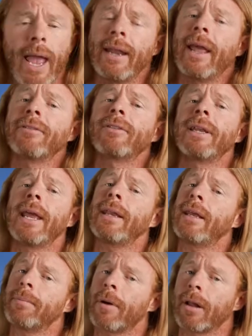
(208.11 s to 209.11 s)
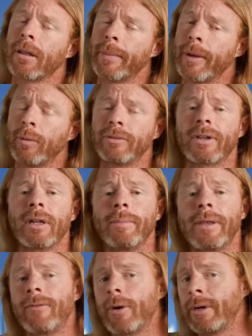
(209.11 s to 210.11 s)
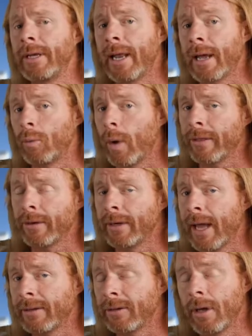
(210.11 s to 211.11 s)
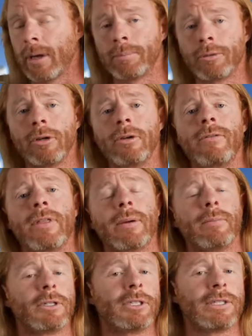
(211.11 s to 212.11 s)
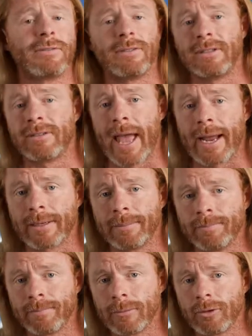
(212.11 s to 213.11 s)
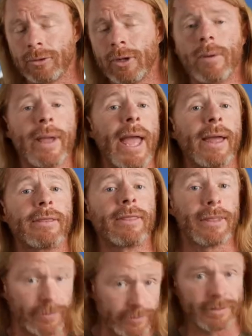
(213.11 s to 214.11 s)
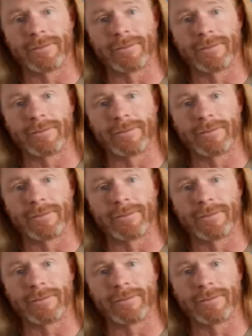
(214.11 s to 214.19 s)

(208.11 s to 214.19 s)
And as Canadian Parliament was going to be voting on whether or not to approve the Emergencies Act, Trudeau had this to